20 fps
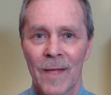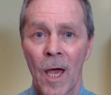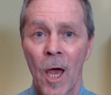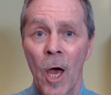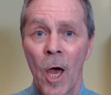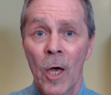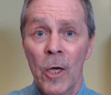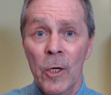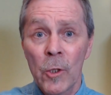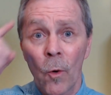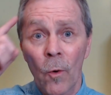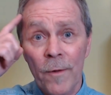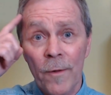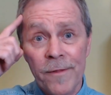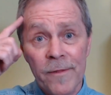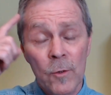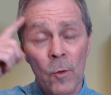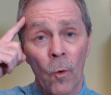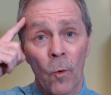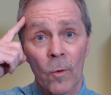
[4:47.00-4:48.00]
Your
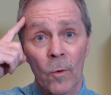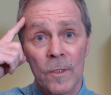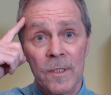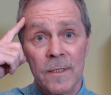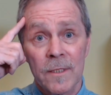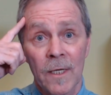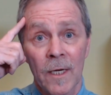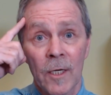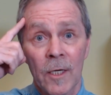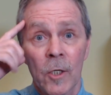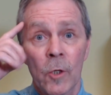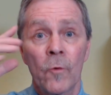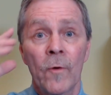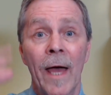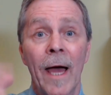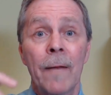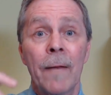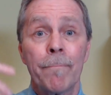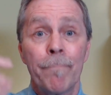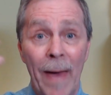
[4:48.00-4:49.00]
thoughts
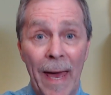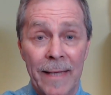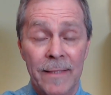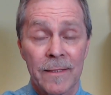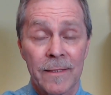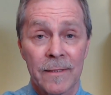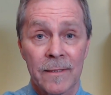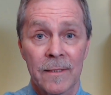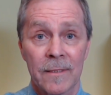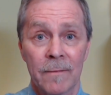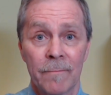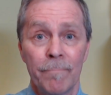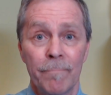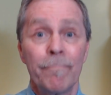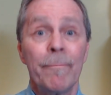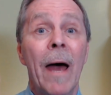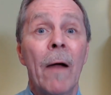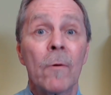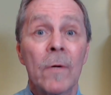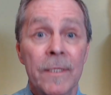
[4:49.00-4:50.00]
create patterns,
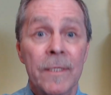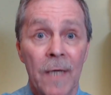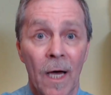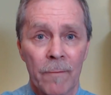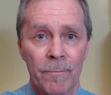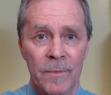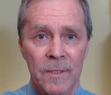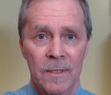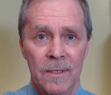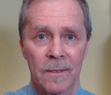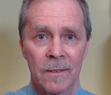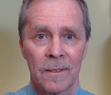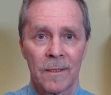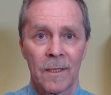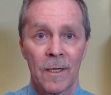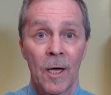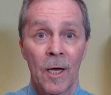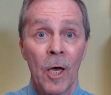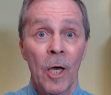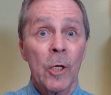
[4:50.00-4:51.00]
paradigms.
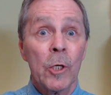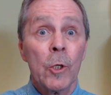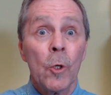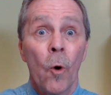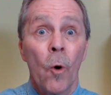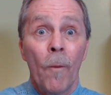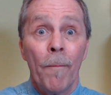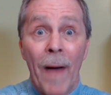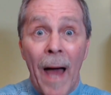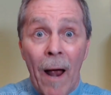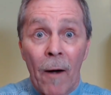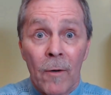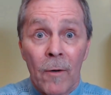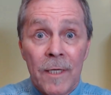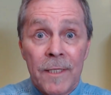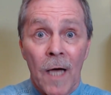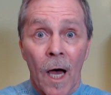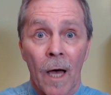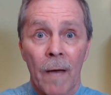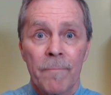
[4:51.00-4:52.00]
Your
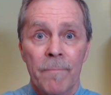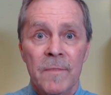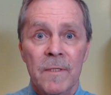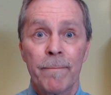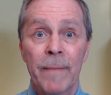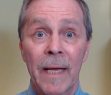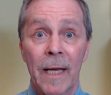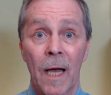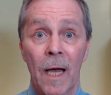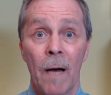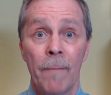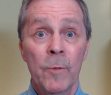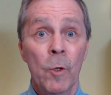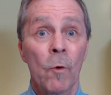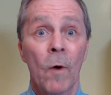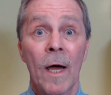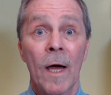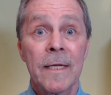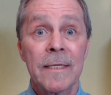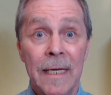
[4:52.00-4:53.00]
paradigms become your
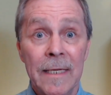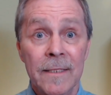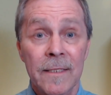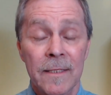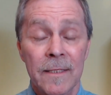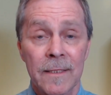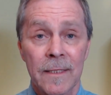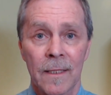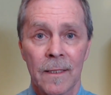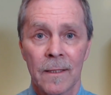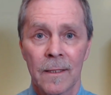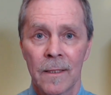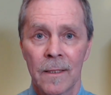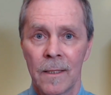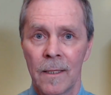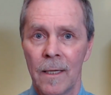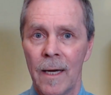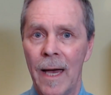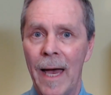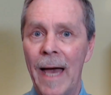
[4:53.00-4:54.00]
identity,
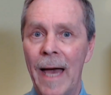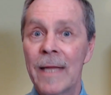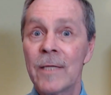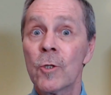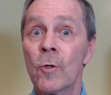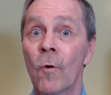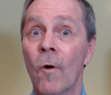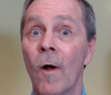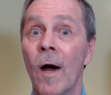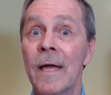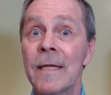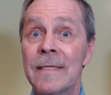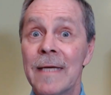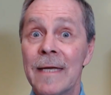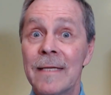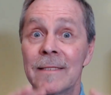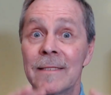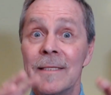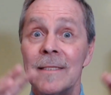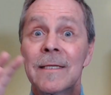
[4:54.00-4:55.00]
and your
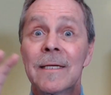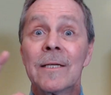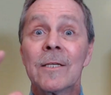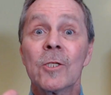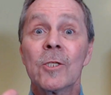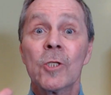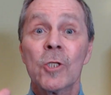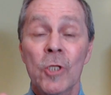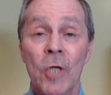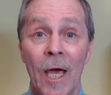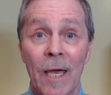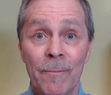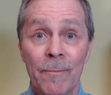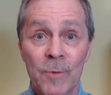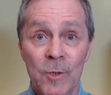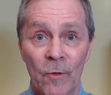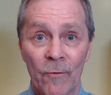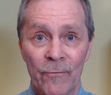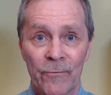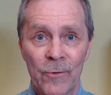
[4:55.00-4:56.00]
identity shapes
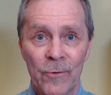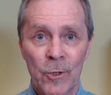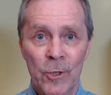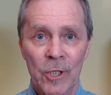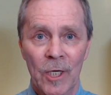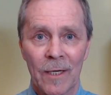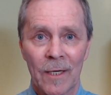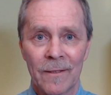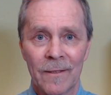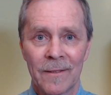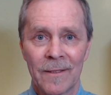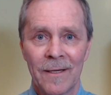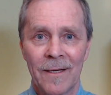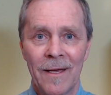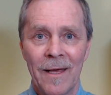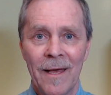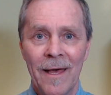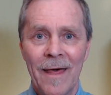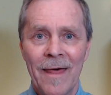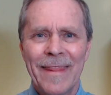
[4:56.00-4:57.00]
your future.
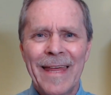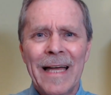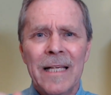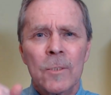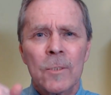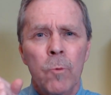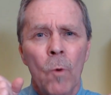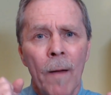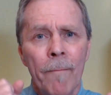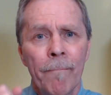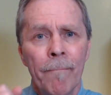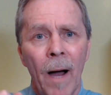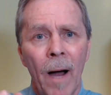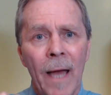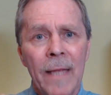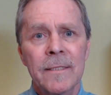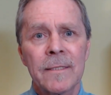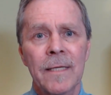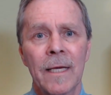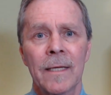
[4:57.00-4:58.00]
That's why
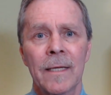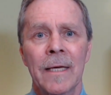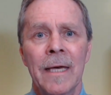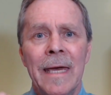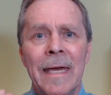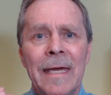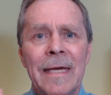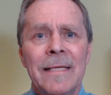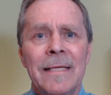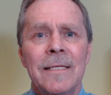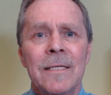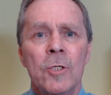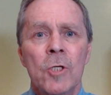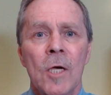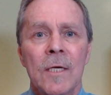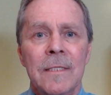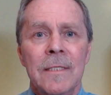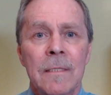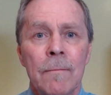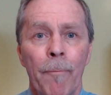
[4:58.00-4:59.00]
mindset isn't
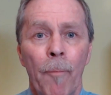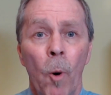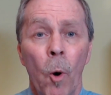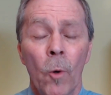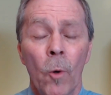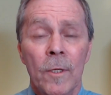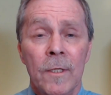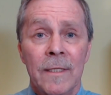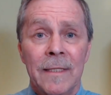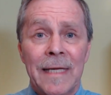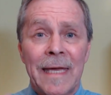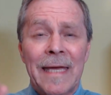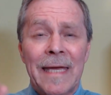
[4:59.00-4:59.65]
just important, it's